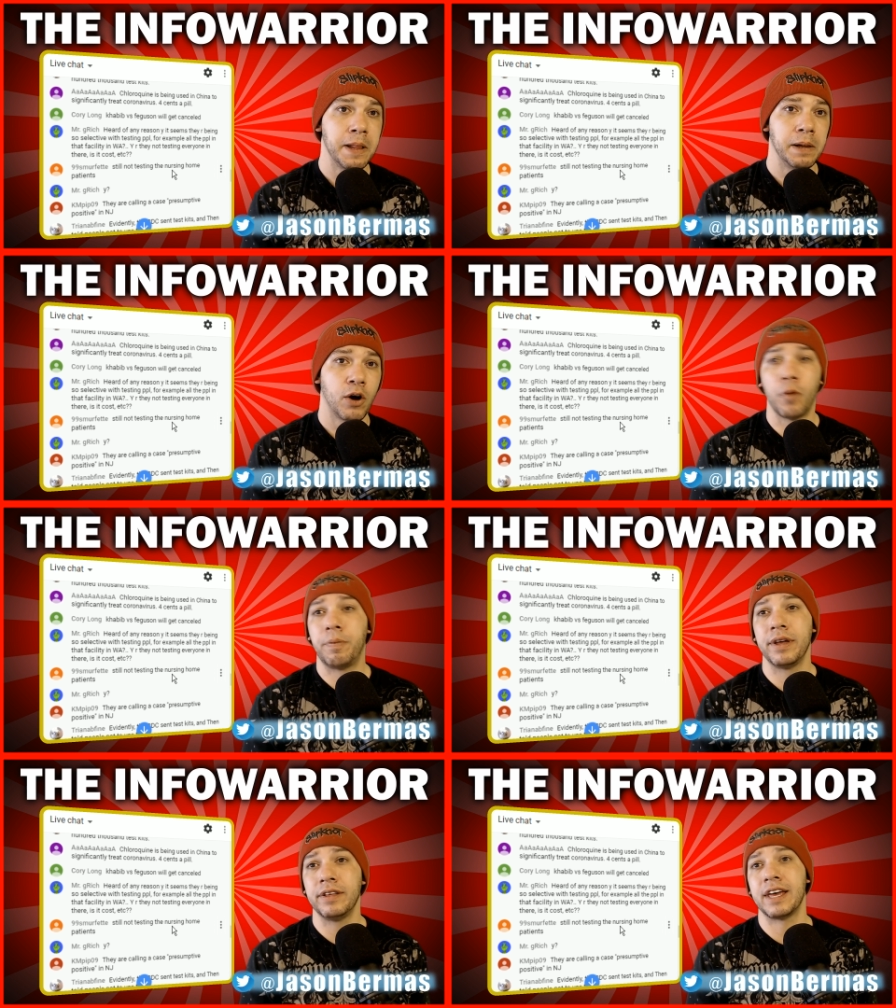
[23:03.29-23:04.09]

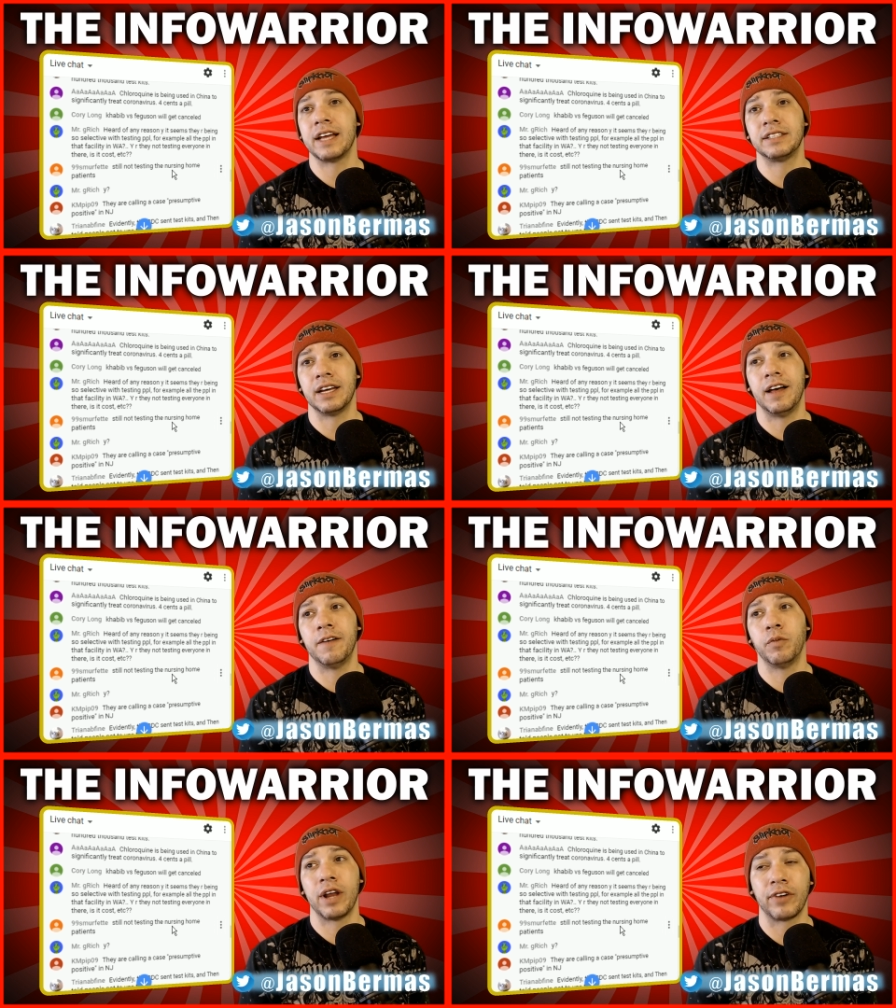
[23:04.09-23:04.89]
hoping that
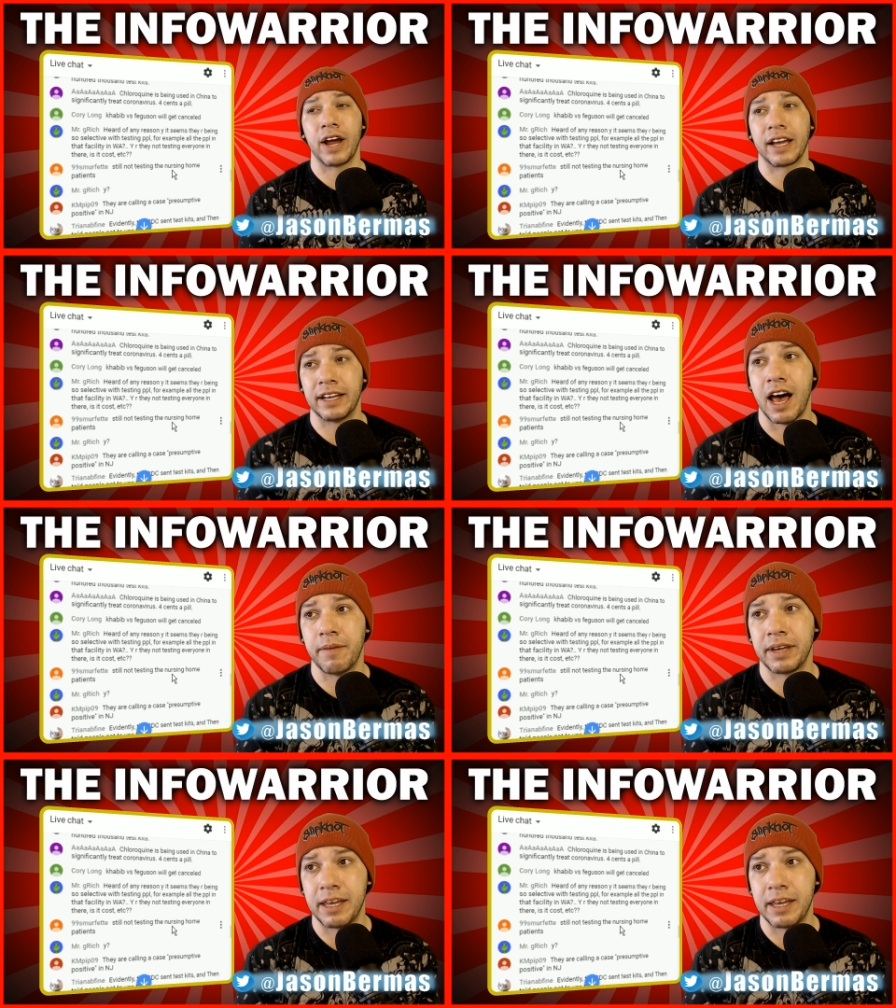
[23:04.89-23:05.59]
whatever economic